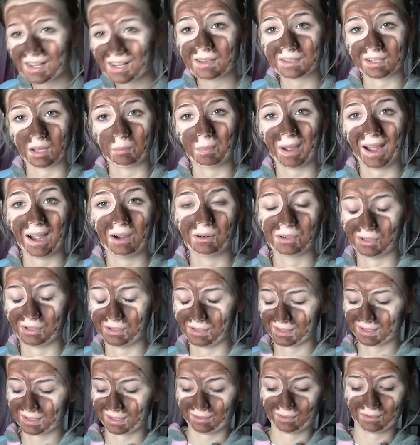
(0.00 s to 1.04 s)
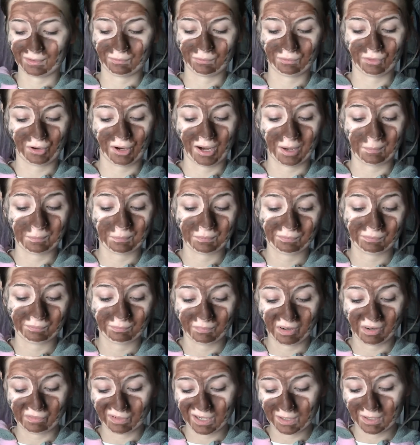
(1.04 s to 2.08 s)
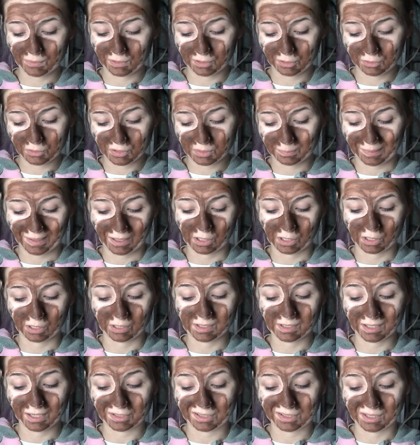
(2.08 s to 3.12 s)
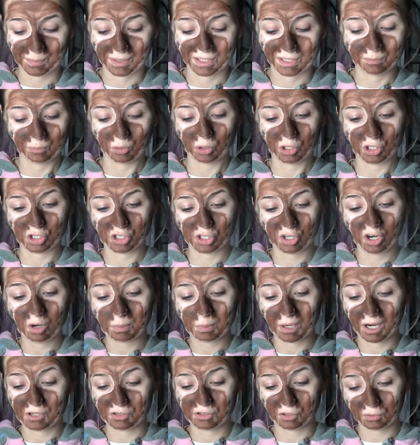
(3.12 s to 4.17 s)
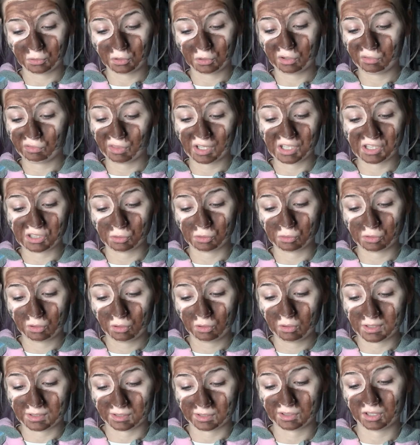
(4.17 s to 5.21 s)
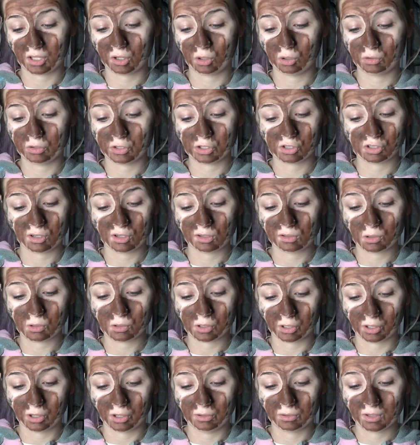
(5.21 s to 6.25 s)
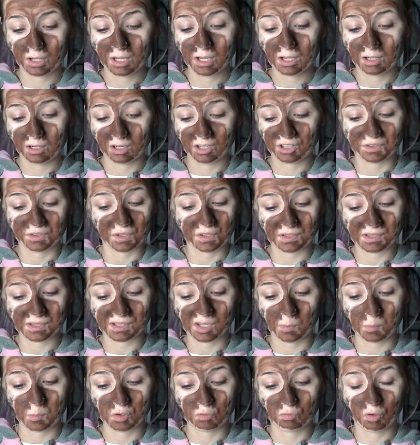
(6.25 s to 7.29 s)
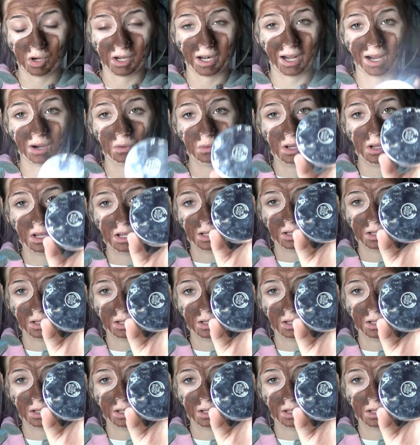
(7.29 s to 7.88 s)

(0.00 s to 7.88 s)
So powders, right, my favourite loose powder is actually by The Body Shop. I don't know if they still do this because I got this so long ago, it just doesn't seem to run out.